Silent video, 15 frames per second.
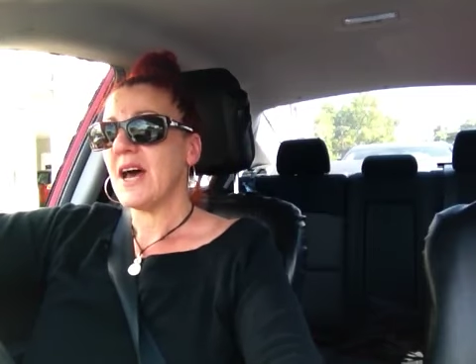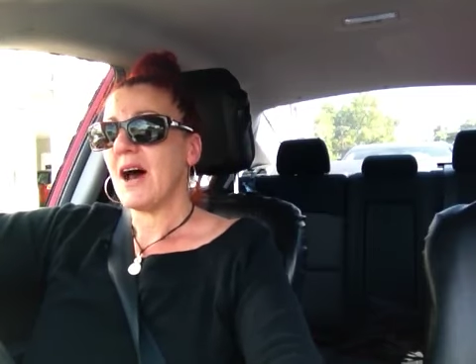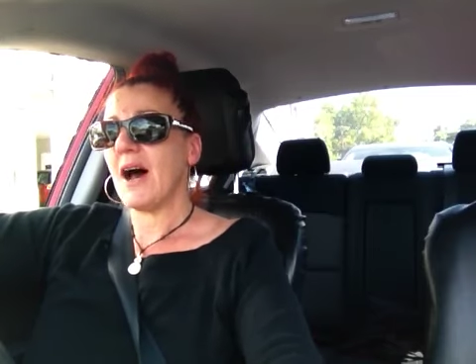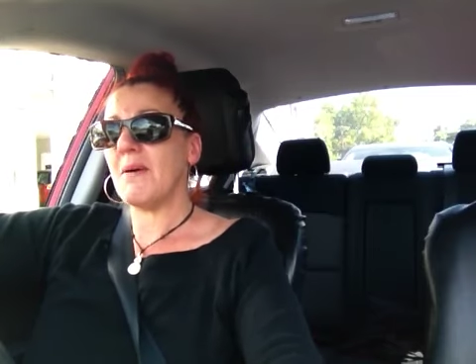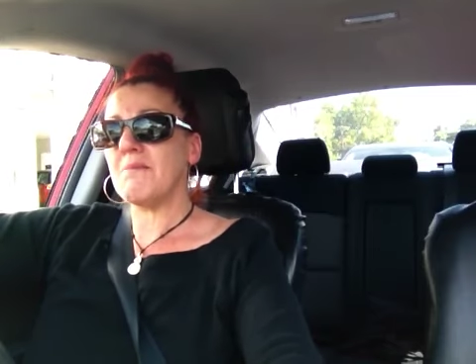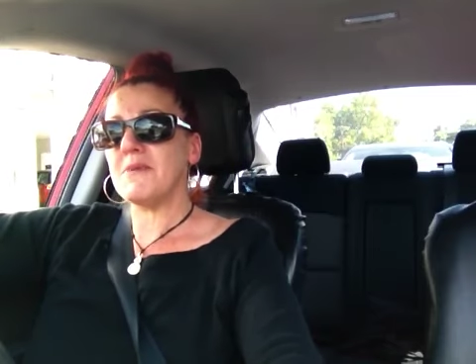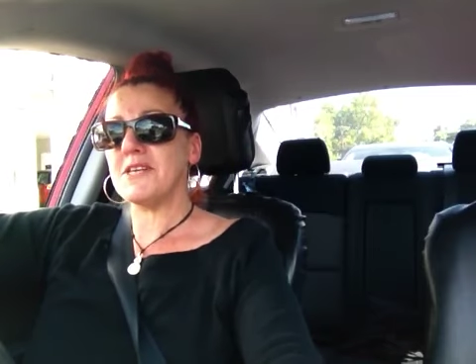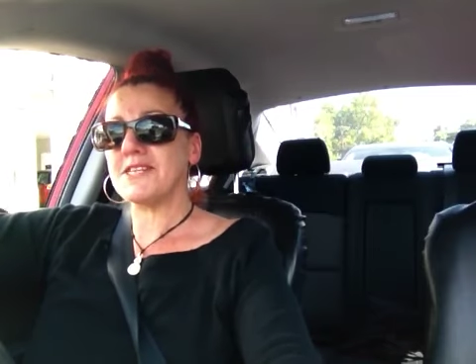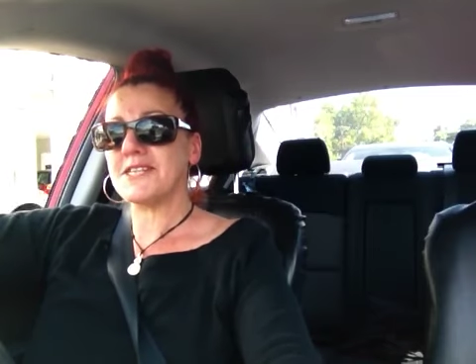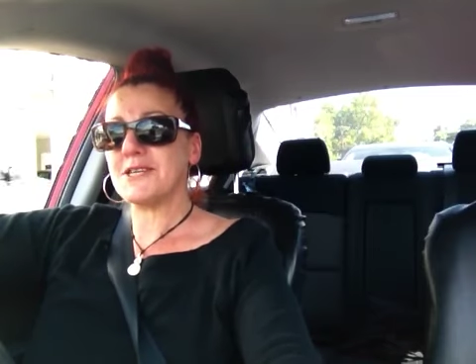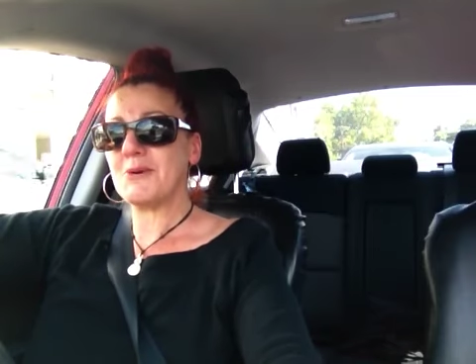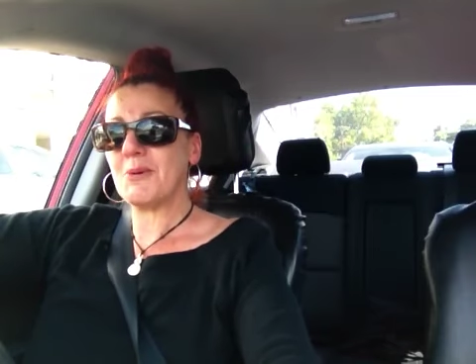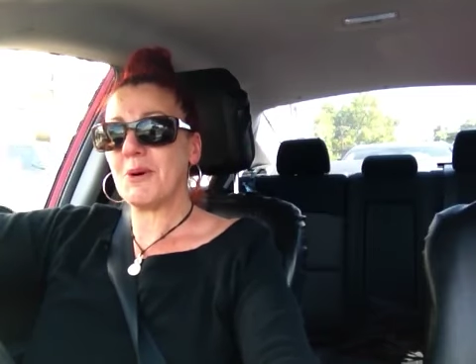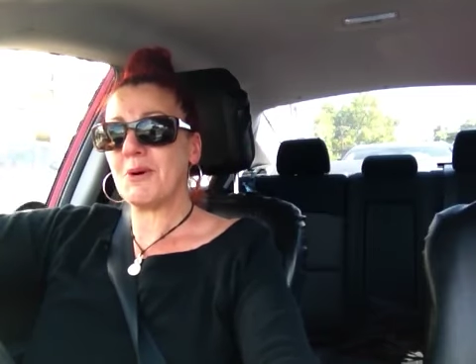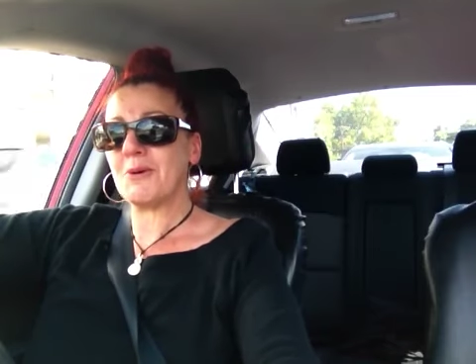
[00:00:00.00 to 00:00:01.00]
I miss
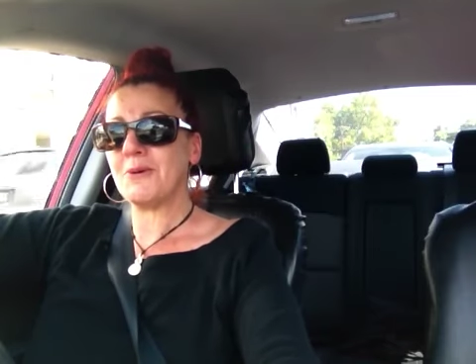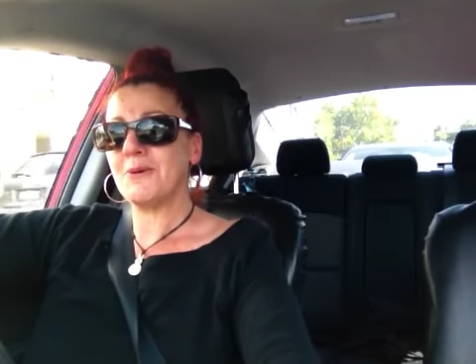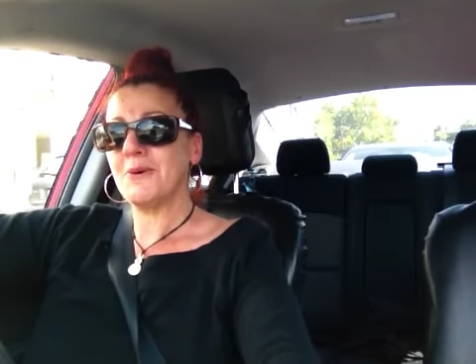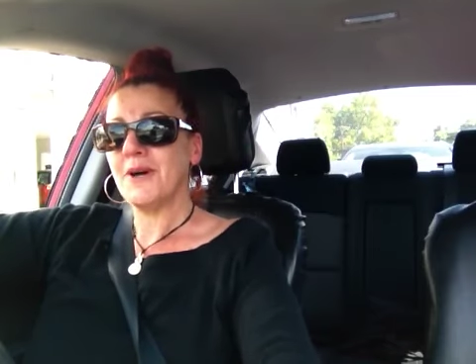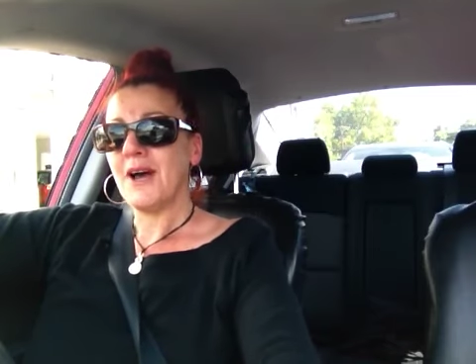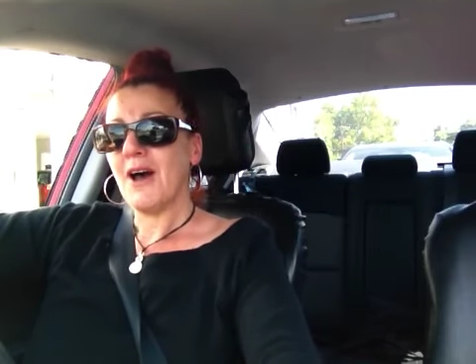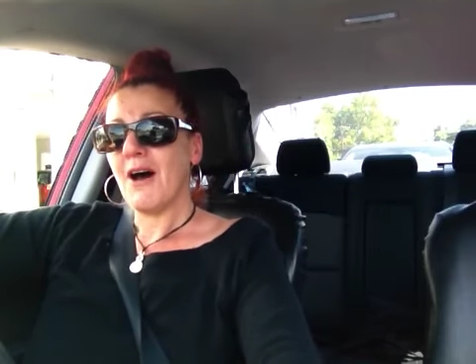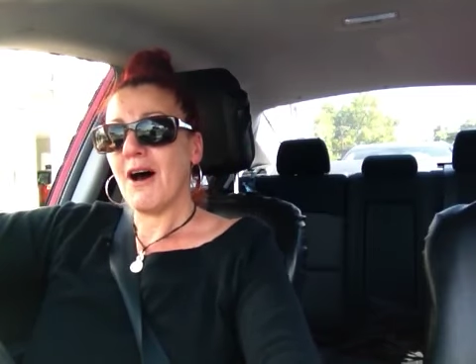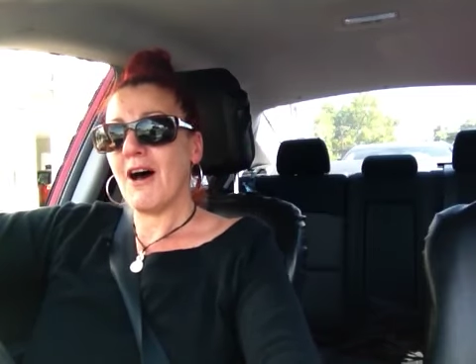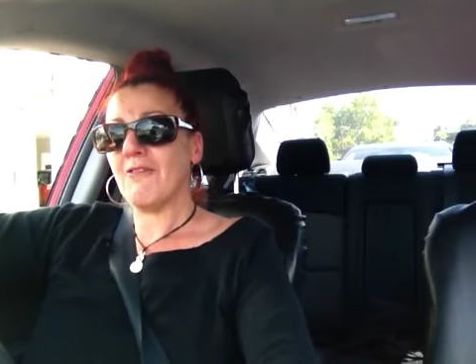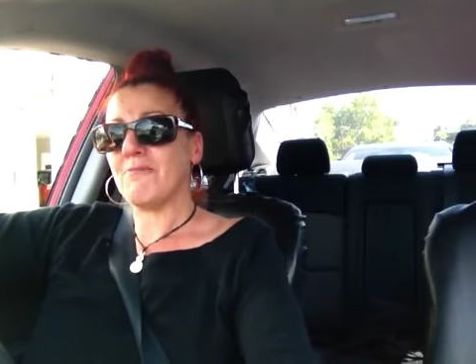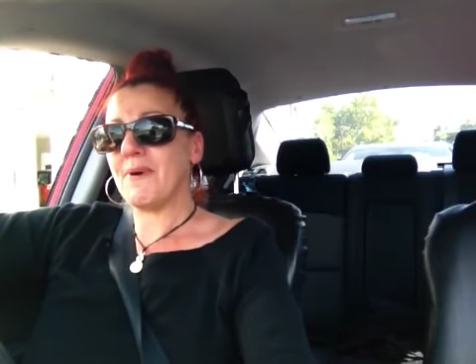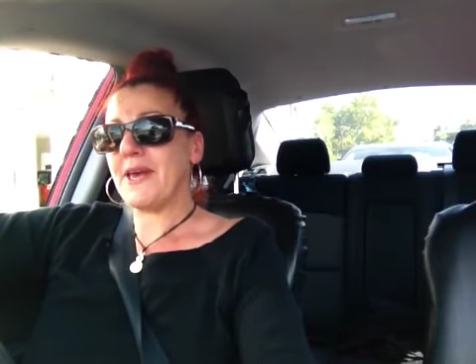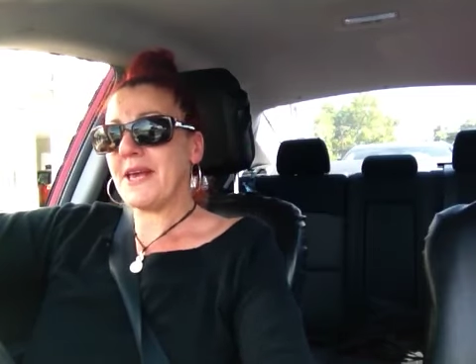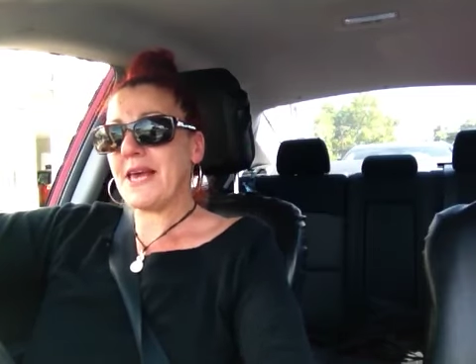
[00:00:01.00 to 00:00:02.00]
you all.
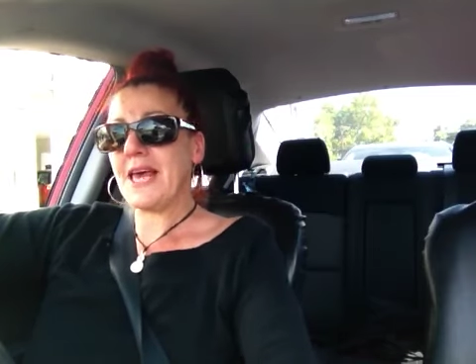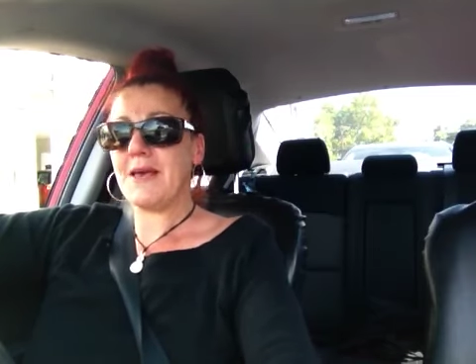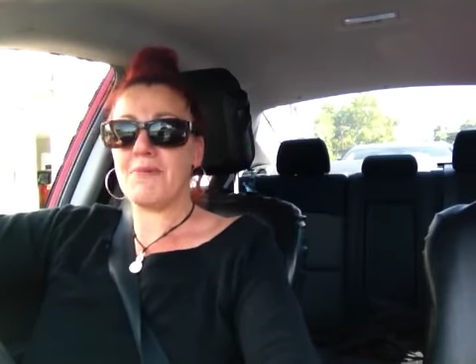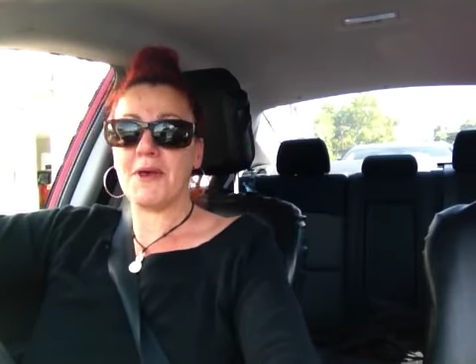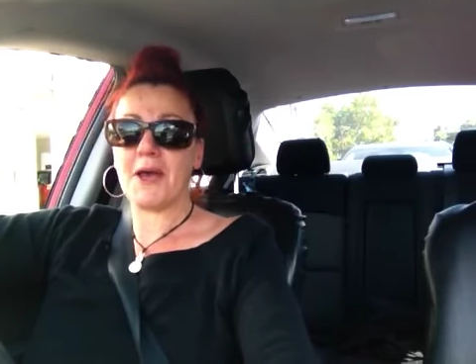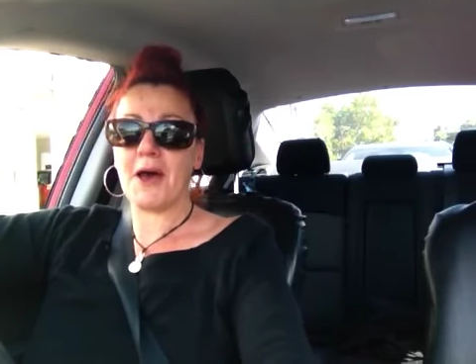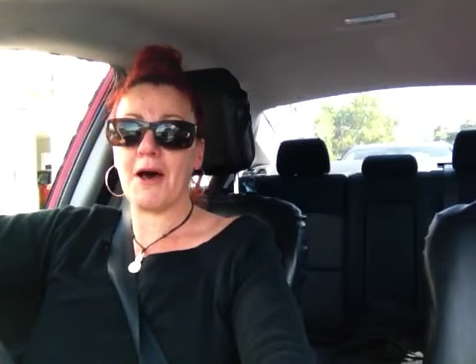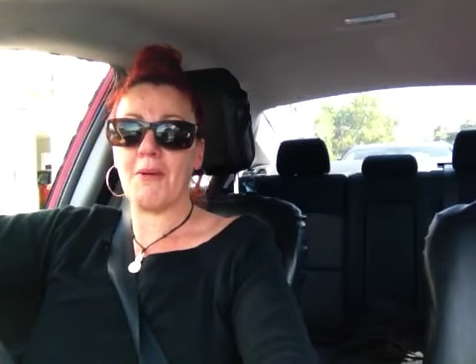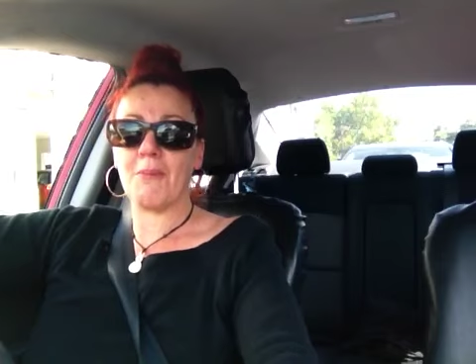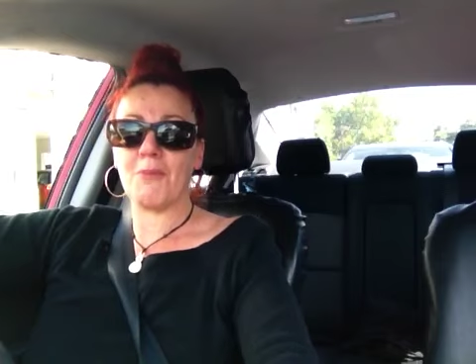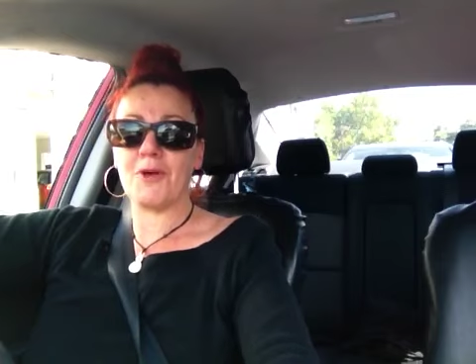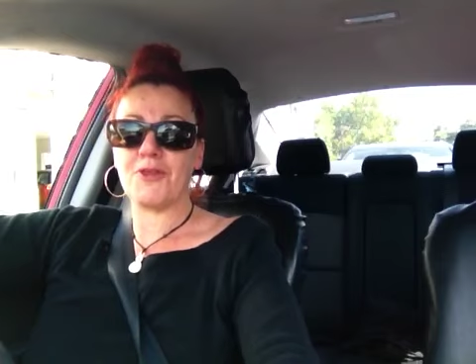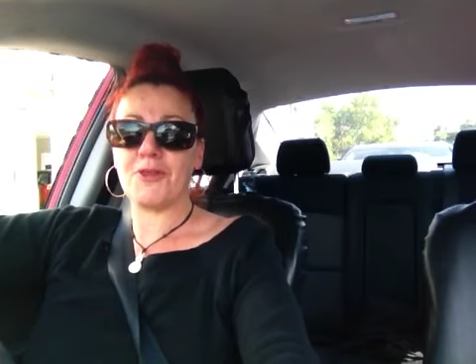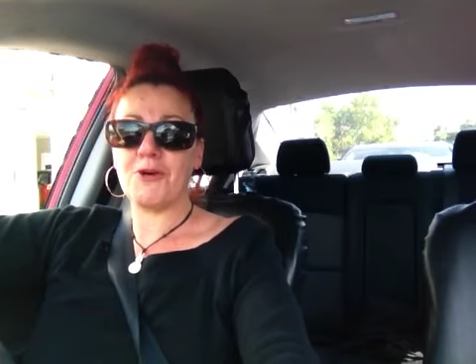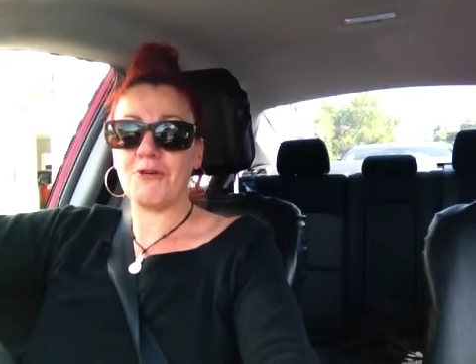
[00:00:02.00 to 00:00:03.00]
I've been keeping up
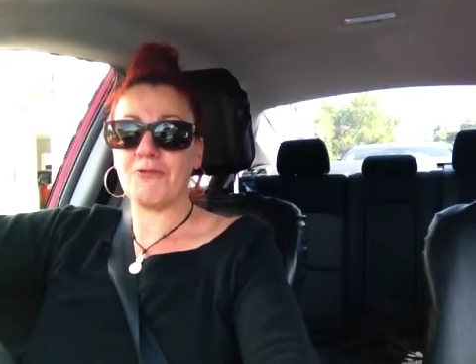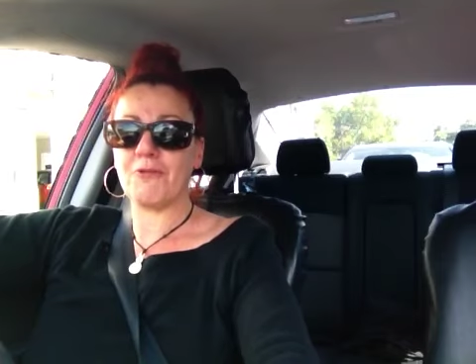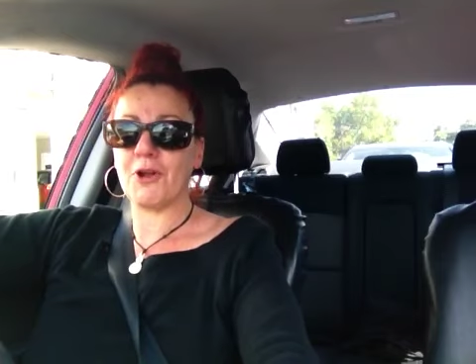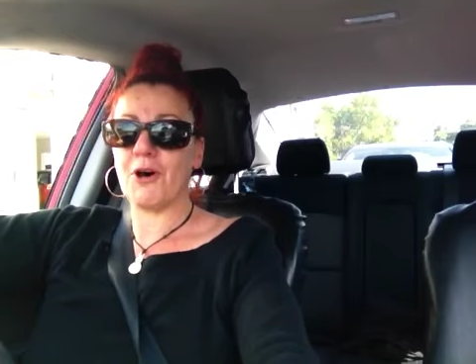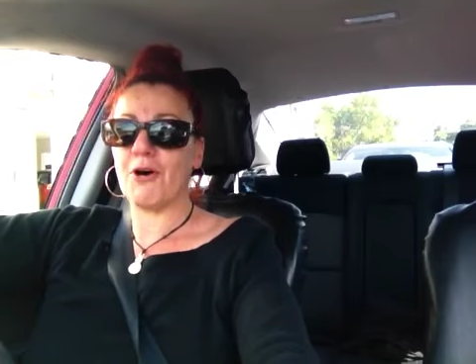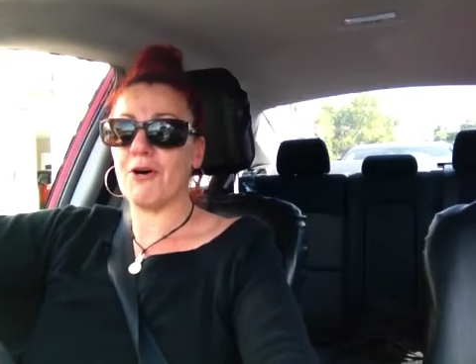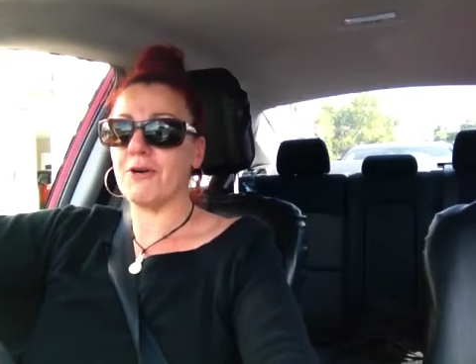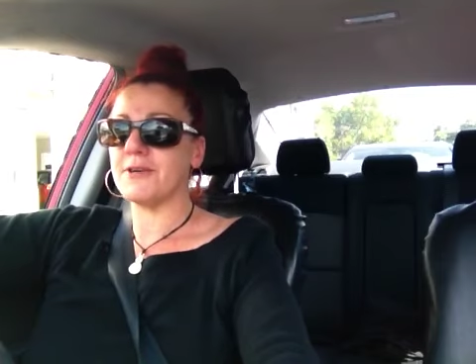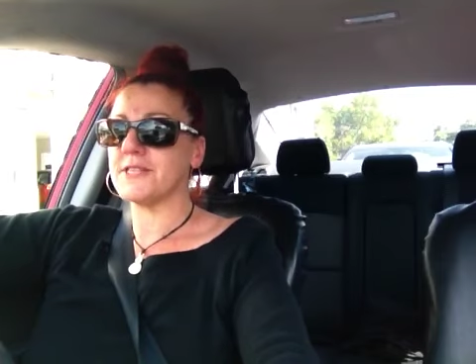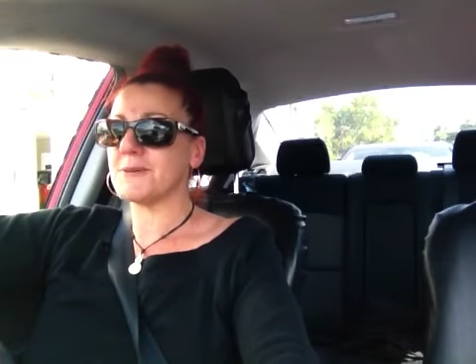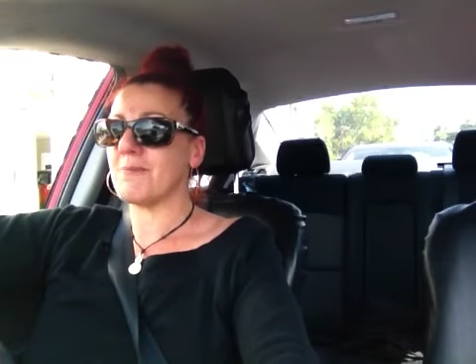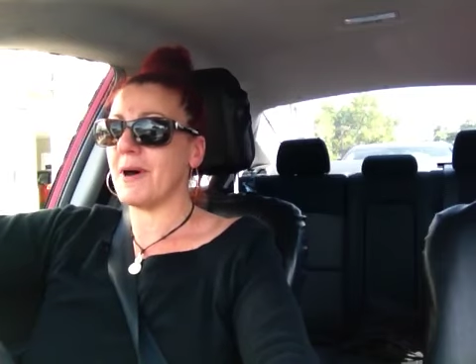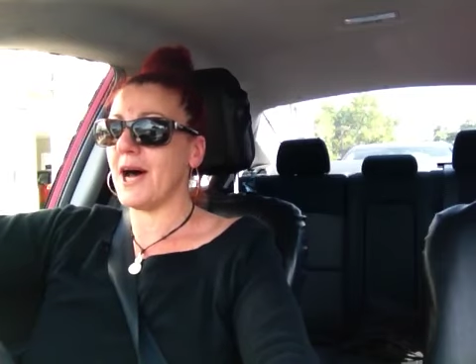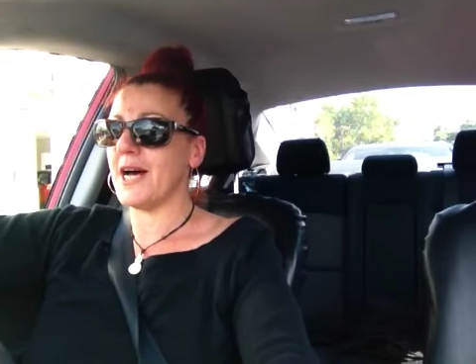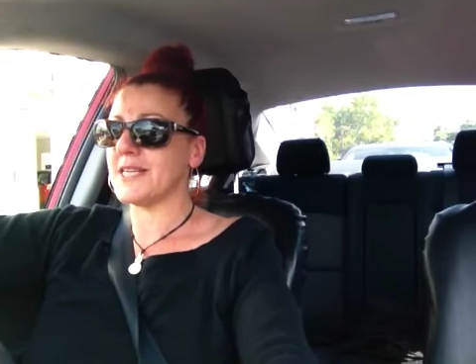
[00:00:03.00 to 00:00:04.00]
with your vlogs,
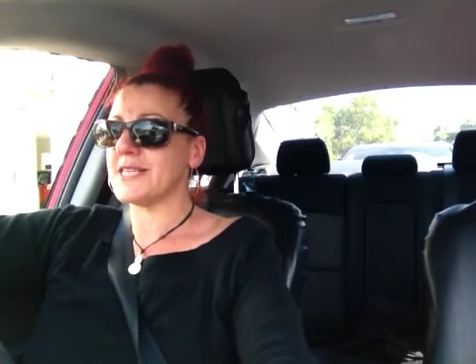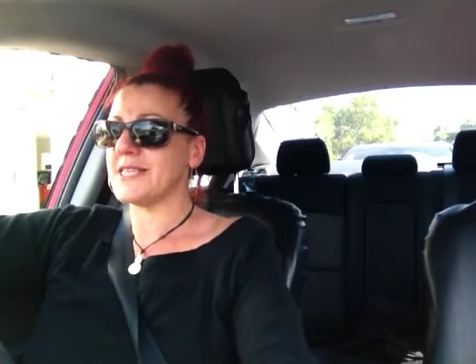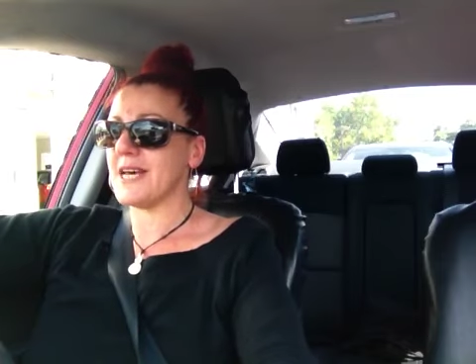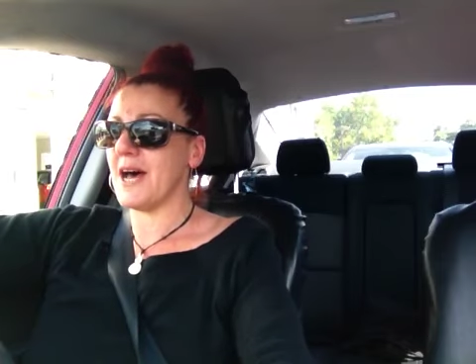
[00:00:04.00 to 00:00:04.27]
but